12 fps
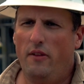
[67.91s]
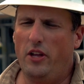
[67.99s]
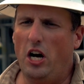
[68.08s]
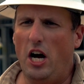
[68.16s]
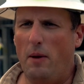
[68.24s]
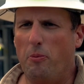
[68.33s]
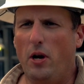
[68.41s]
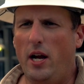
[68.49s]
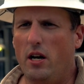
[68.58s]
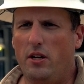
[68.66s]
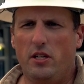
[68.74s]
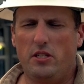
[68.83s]
The
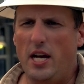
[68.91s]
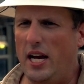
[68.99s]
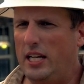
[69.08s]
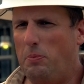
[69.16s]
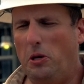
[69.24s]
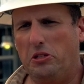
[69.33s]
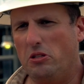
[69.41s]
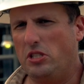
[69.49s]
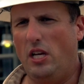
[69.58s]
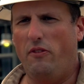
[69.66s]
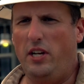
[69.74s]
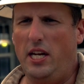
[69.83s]
operator does not have to put
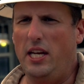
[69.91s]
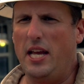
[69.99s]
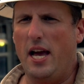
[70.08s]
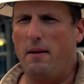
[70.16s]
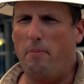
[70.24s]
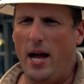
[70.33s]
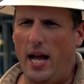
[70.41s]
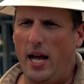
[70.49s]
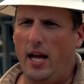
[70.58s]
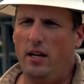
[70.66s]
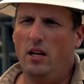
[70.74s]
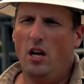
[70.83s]
themselves in any kind of
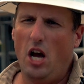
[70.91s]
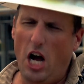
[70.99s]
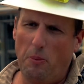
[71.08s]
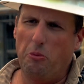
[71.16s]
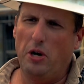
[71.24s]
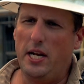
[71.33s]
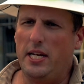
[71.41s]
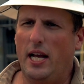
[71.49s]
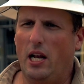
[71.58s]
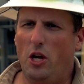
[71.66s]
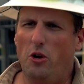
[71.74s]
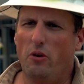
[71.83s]
bind operating
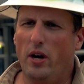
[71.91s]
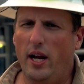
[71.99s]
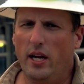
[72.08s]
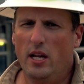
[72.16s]
that load rack.